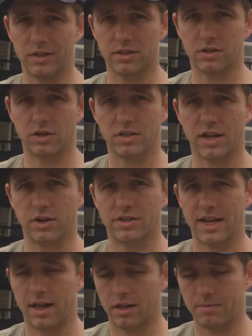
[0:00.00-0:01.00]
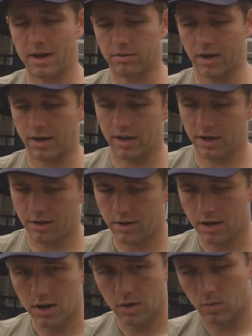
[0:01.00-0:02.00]
This is our standard talon mount right here.
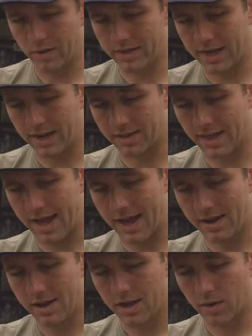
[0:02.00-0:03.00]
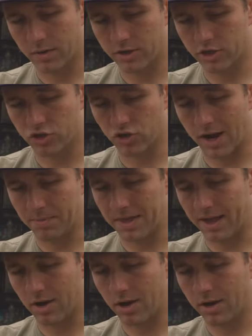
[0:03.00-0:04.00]
We take that and we're going to just drop
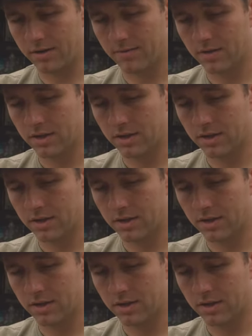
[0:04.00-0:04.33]
that on,